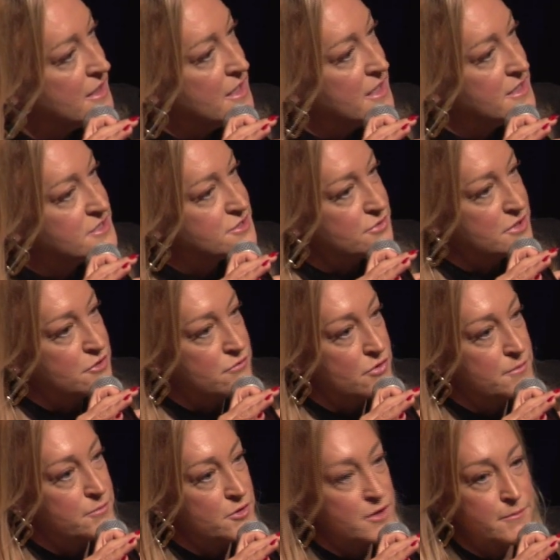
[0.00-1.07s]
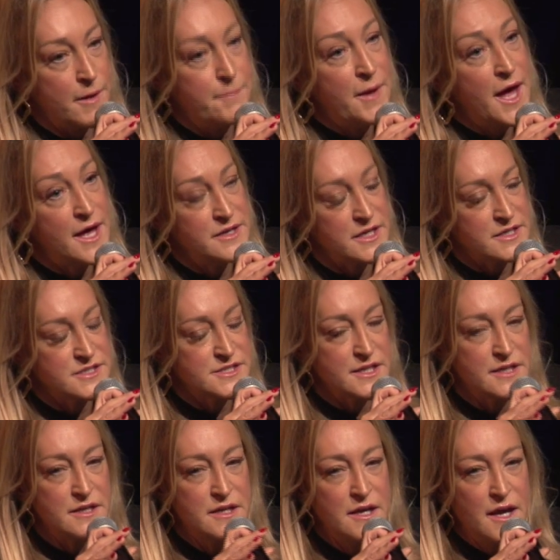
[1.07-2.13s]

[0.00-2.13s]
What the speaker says: a historian who wrote a book about Pat Nixon.